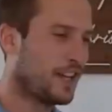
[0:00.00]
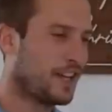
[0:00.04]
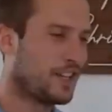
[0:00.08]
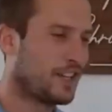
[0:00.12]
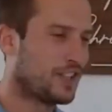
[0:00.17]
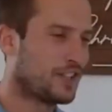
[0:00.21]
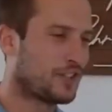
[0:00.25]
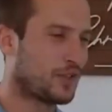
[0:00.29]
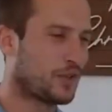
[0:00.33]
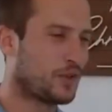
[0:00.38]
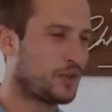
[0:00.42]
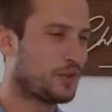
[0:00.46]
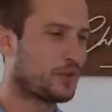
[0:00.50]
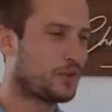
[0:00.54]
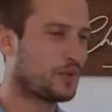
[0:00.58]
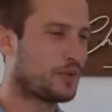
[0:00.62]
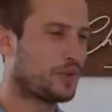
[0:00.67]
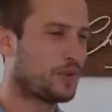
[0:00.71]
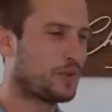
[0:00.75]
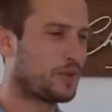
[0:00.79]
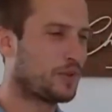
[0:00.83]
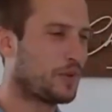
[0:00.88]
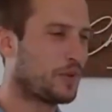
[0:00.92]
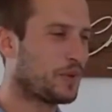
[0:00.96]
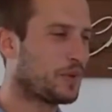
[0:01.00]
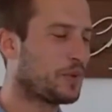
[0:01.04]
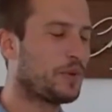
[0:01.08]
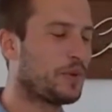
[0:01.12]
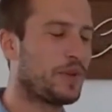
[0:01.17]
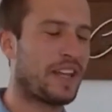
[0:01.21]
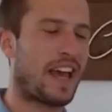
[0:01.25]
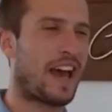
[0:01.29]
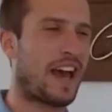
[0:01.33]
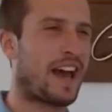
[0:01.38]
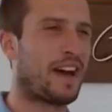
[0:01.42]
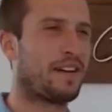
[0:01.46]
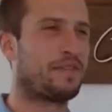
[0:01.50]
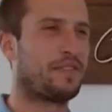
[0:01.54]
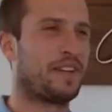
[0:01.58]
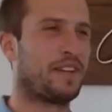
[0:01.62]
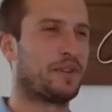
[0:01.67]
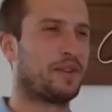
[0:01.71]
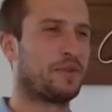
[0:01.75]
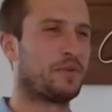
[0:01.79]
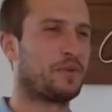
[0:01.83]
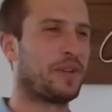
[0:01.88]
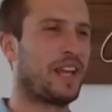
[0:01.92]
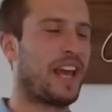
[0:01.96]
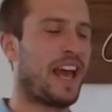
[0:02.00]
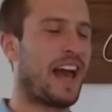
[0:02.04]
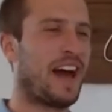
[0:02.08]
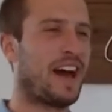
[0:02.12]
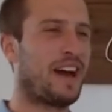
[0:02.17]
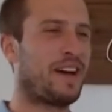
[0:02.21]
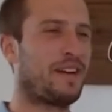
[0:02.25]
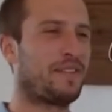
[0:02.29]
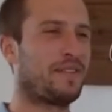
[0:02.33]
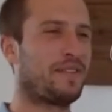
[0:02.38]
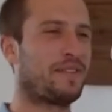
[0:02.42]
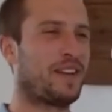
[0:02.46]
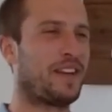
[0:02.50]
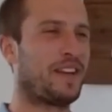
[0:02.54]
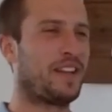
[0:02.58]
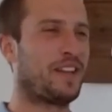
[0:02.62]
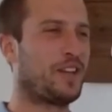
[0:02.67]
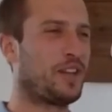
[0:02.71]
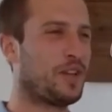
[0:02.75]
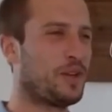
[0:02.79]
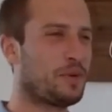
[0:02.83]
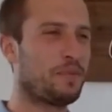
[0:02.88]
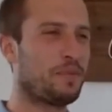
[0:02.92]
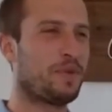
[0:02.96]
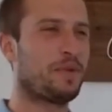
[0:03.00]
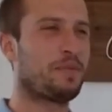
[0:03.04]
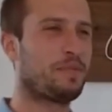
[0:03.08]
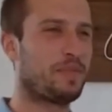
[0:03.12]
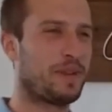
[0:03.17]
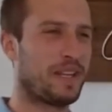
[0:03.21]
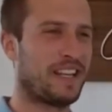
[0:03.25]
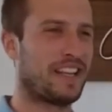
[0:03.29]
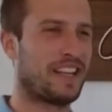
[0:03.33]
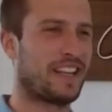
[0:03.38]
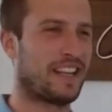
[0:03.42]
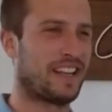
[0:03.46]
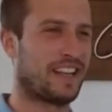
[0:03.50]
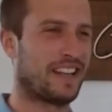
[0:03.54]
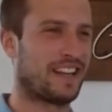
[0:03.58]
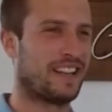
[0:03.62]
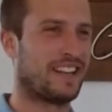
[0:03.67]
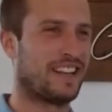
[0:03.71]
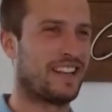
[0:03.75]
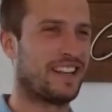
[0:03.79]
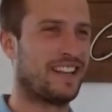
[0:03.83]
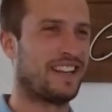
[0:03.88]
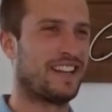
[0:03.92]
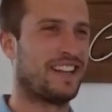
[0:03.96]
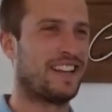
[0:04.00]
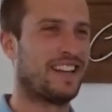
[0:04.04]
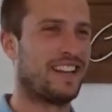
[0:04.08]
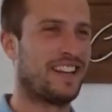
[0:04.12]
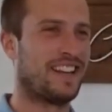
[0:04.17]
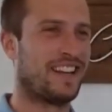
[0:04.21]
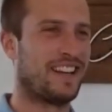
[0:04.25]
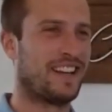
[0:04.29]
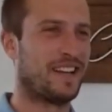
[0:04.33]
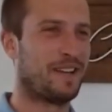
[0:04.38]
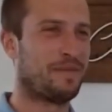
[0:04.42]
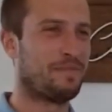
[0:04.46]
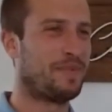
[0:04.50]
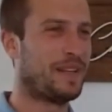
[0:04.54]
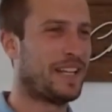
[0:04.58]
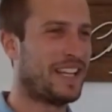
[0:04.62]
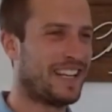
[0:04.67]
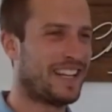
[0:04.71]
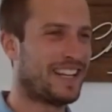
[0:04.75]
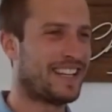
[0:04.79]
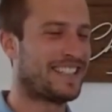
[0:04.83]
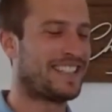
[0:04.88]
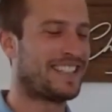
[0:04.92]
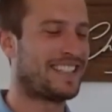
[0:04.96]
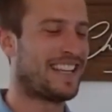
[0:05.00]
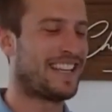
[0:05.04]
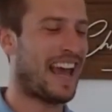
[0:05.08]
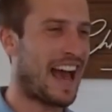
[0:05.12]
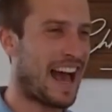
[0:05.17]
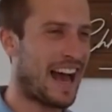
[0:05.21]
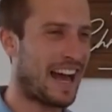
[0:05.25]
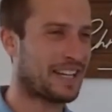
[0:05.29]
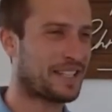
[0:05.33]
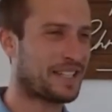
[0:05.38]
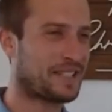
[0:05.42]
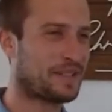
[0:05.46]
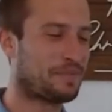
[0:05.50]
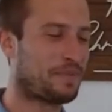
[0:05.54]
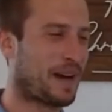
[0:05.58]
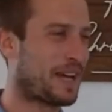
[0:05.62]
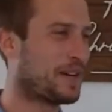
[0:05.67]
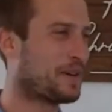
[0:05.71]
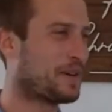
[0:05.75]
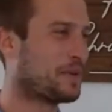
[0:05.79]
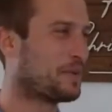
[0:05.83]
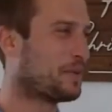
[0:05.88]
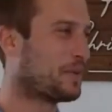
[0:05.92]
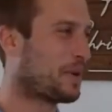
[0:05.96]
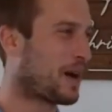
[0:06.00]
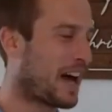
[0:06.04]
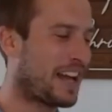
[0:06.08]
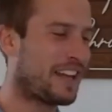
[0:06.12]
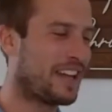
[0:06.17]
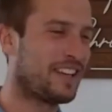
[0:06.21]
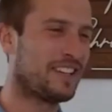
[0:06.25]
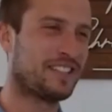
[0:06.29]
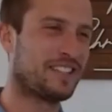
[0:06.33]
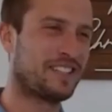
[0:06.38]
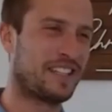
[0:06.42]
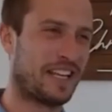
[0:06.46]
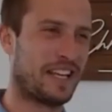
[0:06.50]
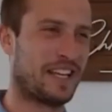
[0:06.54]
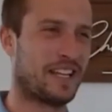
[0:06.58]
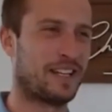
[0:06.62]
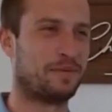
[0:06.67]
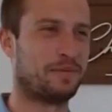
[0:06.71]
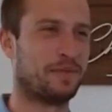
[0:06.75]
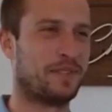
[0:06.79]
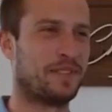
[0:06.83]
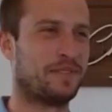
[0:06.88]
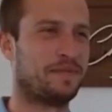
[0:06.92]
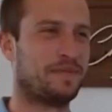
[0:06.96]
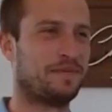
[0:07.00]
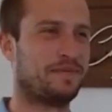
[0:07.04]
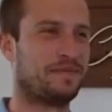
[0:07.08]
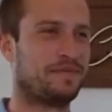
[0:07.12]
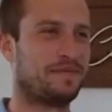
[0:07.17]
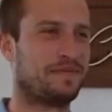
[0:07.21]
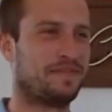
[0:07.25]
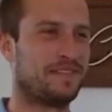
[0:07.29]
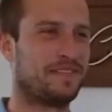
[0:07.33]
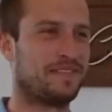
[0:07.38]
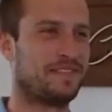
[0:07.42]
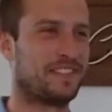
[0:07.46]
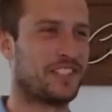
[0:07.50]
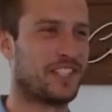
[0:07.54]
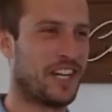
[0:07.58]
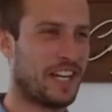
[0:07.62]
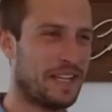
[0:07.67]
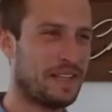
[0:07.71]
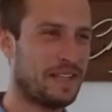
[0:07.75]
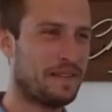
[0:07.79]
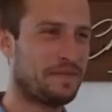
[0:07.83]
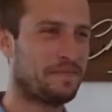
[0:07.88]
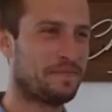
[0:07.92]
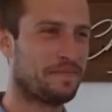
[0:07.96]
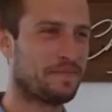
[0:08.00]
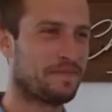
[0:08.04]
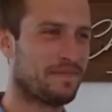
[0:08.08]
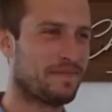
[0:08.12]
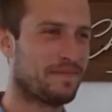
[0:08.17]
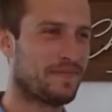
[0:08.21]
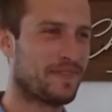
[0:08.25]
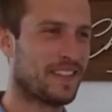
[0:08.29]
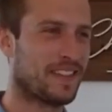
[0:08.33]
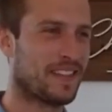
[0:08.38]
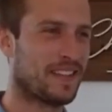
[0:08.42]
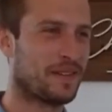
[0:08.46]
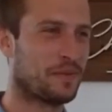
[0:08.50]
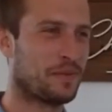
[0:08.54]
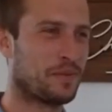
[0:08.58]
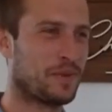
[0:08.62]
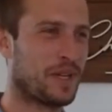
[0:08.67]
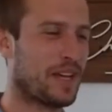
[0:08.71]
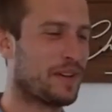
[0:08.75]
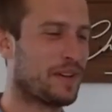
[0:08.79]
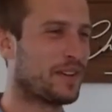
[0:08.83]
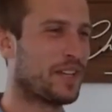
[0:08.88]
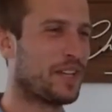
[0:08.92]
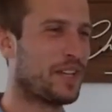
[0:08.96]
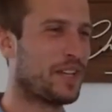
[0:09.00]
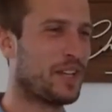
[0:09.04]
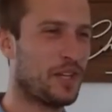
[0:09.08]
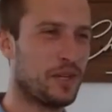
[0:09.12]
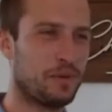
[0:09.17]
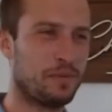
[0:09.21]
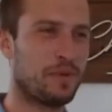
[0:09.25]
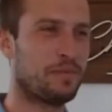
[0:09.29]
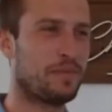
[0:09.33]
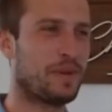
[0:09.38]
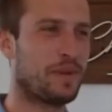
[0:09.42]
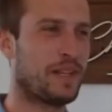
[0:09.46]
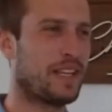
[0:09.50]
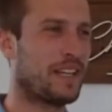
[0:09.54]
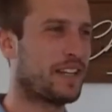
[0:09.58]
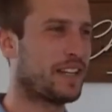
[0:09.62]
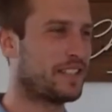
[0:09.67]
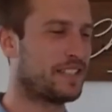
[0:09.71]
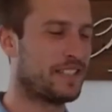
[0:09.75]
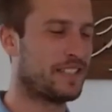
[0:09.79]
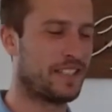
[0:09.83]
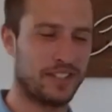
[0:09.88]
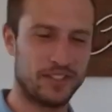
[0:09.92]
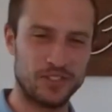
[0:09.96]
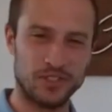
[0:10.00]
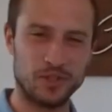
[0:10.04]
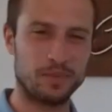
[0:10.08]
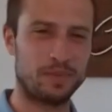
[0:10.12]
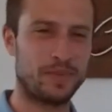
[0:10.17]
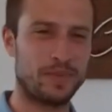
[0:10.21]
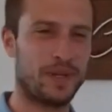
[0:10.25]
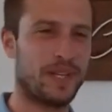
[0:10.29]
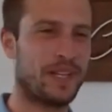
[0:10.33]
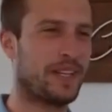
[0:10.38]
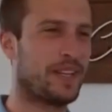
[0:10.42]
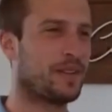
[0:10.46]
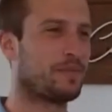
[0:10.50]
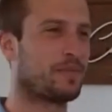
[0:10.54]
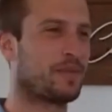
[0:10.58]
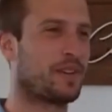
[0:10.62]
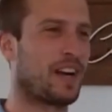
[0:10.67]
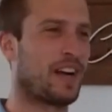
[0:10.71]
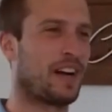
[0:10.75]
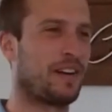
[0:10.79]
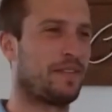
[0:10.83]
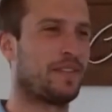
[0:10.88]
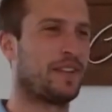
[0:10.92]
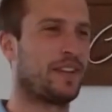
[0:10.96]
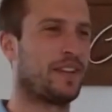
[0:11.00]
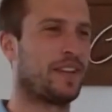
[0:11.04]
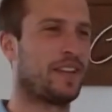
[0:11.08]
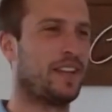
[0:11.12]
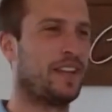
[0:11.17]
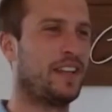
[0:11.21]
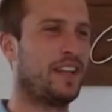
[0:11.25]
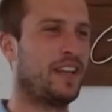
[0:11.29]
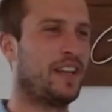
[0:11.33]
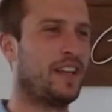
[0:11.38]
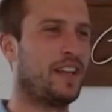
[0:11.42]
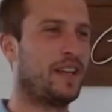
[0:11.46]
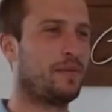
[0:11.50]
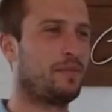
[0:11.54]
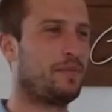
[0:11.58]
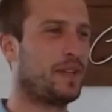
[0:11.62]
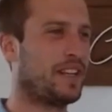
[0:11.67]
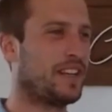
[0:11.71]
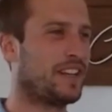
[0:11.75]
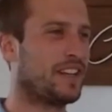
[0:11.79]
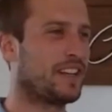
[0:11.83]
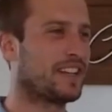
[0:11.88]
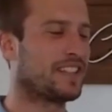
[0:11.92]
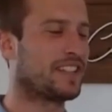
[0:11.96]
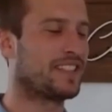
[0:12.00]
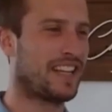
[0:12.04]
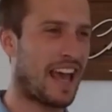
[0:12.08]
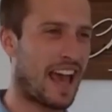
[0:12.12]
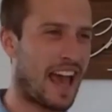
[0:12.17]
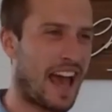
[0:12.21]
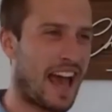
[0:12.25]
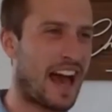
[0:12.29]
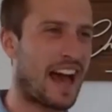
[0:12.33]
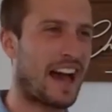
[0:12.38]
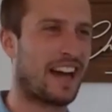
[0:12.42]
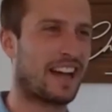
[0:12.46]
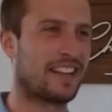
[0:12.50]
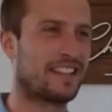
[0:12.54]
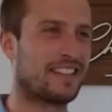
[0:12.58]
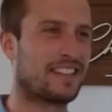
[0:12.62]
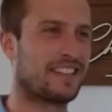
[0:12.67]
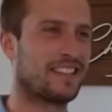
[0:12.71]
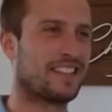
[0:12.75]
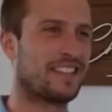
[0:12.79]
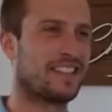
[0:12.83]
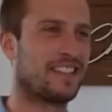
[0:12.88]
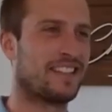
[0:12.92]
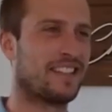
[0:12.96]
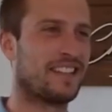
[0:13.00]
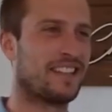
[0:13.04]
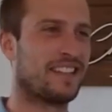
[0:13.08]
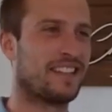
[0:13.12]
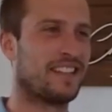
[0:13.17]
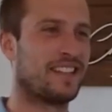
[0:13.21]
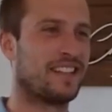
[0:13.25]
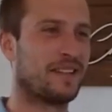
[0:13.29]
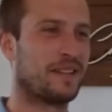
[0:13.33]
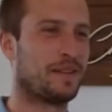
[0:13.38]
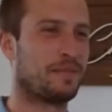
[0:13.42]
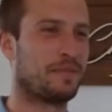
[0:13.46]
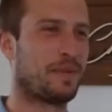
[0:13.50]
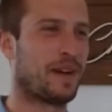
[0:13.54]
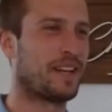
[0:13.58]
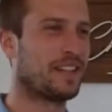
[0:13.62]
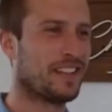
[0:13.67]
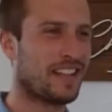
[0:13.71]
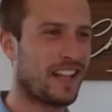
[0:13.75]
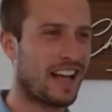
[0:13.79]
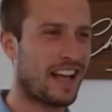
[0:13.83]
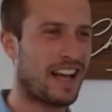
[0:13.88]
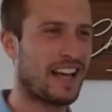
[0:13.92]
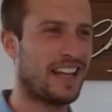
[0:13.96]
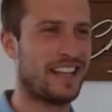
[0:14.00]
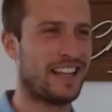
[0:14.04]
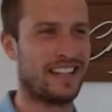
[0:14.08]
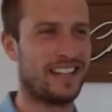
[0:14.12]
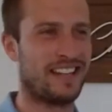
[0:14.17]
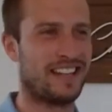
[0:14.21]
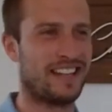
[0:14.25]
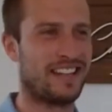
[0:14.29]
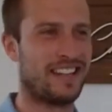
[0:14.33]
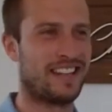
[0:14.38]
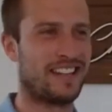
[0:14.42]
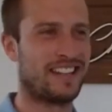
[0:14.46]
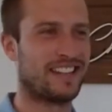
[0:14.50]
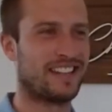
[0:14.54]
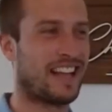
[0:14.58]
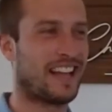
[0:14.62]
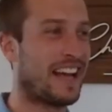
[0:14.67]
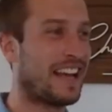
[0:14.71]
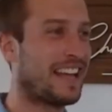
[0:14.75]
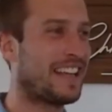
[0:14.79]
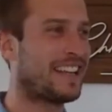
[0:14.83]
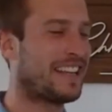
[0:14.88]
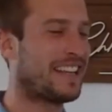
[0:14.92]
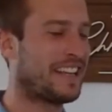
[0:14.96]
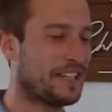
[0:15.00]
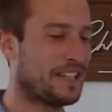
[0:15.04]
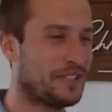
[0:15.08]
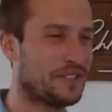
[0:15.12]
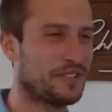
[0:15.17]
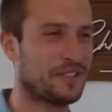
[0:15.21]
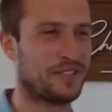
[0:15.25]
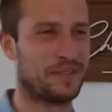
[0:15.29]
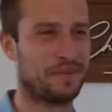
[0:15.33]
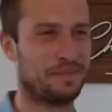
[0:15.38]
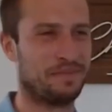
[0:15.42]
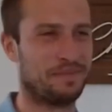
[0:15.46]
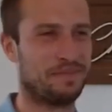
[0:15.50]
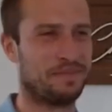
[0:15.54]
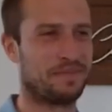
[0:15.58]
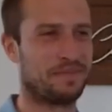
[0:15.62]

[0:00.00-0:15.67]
So, what do we have here? We have a human being attacked by a wild animal, right? We have a human being, a disobedient prophet, being attacked by a lion, and the lion kills him.